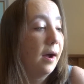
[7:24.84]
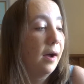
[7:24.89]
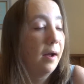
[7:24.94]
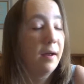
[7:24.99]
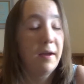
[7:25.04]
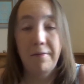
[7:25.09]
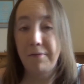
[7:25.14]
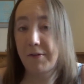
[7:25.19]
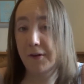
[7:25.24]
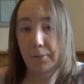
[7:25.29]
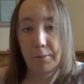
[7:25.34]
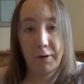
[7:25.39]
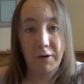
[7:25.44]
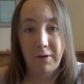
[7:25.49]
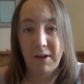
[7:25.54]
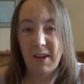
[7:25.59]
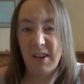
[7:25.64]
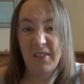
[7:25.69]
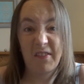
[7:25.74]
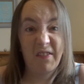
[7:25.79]
If you
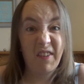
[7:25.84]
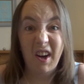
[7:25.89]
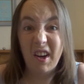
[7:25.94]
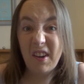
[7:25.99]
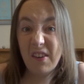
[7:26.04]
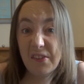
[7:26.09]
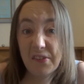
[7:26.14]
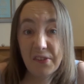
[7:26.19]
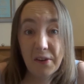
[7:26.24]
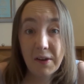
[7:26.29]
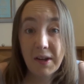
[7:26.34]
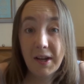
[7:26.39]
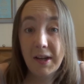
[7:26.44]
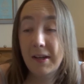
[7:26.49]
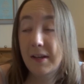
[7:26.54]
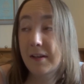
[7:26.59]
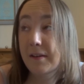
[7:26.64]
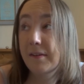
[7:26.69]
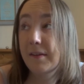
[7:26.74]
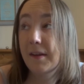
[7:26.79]
want advice on
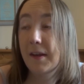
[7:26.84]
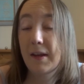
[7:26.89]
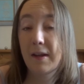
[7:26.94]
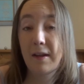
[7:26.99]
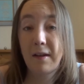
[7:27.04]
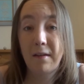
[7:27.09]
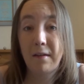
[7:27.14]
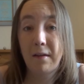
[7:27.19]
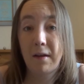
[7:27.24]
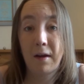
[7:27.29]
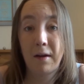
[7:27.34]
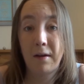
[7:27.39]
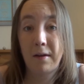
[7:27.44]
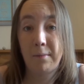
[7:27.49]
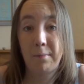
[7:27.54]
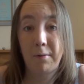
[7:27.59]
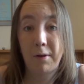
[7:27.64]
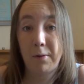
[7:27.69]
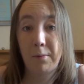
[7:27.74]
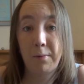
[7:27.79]
anything, I
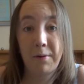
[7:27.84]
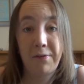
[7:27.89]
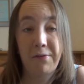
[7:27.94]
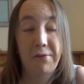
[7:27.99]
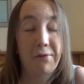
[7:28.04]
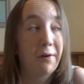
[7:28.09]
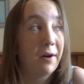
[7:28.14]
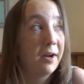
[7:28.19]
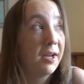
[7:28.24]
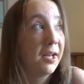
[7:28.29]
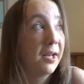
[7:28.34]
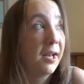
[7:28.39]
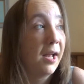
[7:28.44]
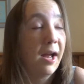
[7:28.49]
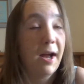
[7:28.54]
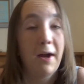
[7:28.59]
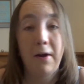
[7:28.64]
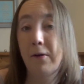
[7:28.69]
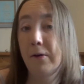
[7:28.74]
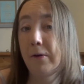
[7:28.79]
will always try and
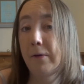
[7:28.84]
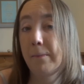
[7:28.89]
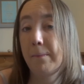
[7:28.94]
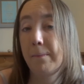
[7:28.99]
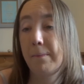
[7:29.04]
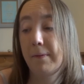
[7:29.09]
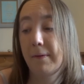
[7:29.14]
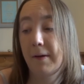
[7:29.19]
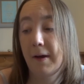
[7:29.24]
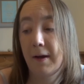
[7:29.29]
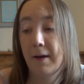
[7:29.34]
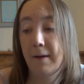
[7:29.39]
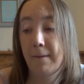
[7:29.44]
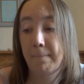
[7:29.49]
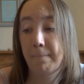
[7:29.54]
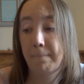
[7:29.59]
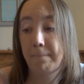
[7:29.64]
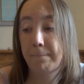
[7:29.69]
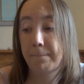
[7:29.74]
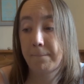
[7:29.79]
help.
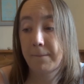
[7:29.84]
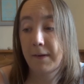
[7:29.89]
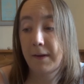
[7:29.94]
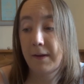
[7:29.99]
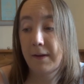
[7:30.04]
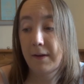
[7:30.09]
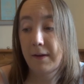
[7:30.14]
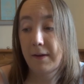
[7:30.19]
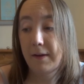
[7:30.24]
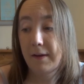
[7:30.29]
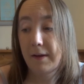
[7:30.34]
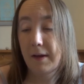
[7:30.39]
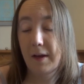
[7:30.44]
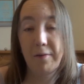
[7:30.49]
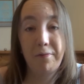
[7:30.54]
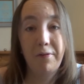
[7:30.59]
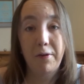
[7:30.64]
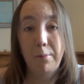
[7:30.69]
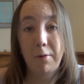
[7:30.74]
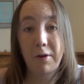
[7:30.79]

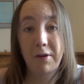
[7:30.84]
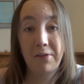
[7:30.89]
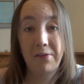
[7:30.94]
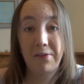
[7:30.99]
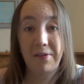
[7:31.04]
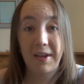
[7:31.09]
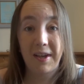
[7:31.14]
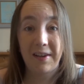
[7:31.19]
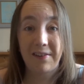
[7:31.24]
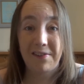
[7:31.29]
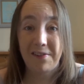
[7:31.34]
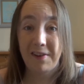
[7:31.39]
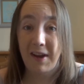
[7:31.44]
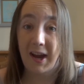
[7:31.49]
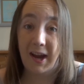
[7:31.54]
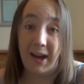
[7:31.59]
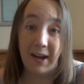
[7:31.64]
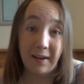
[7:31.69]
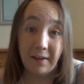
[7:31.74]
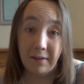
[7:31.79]
If you want to see a
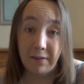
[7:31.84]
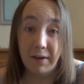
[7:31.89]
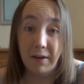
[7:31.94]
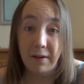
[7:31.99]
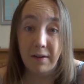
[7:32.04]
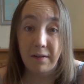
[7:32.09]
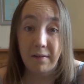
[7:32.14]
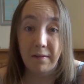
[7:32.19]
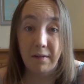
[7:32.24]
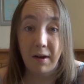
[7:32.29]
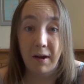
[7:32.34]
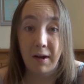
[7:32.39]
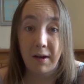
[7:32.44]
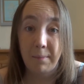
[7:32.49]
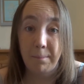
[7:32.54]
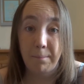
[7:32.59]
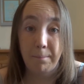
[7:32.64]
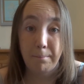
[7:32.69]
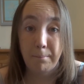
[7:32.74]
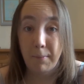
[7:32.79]
tag that
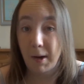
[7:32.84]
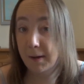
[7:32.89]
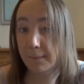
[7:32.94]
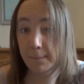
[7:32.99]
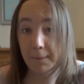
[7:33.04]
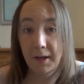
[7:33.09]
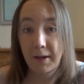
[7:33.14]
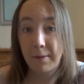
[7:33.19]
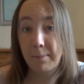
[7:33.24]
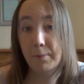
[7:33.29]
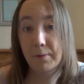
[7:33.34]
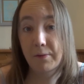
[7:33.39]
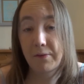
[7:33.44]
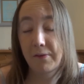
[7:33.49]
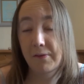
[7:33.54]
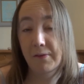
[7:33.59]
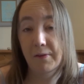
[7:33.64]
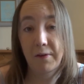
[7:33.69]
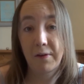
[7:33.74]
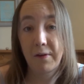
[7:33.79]
I might be able
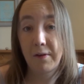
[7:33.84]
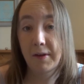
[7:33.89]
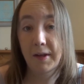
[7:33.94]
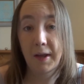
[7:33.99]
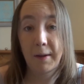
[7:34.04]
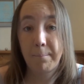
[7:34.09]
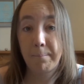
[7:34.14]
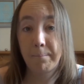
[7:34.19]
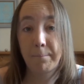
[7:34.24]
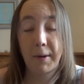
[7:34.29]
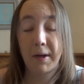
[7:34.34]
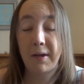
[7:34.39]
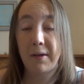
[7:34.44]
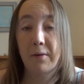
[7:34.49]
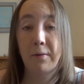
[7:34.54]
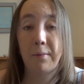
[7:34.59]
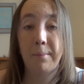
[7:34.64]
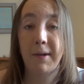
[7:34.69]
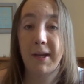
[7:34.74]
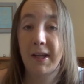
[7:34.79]
to do, then by
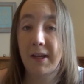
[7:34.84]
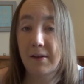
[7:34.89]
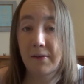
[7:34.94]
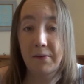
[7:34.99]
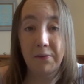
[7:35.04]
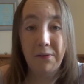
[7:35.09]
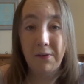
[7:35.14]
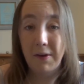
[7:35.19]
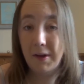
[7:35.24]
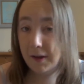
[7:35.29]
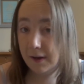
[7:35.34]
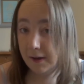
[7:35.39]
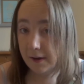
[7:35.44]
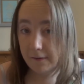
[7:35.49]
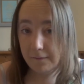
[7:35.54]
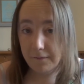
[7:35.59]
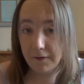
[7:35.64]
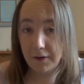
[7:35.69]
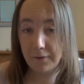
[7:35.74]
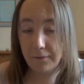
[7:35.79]
all means
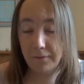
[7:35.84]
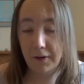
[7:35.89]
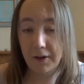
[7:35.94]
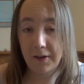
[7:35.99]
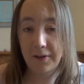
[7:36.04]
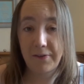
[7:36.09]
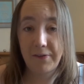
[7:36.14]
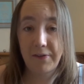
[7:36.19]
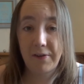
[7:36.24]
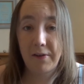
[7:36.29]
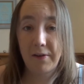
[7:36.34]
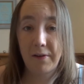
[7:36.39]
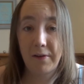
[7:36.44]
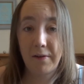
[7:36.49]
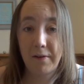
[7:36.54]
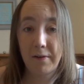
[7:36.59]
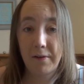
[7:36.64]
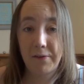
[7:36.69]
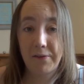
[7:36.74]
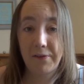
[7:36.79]
feel free
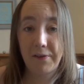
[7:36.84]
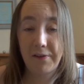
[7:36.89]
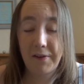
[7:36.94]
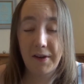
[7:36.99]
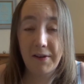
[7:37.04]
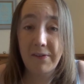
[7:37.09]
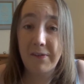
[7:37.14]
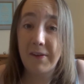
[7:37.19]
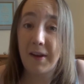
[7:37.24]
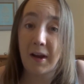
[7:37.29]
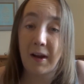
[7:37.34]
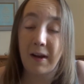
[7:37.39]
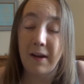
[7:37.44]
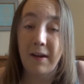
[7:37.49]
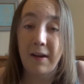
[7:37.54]
to suggest that.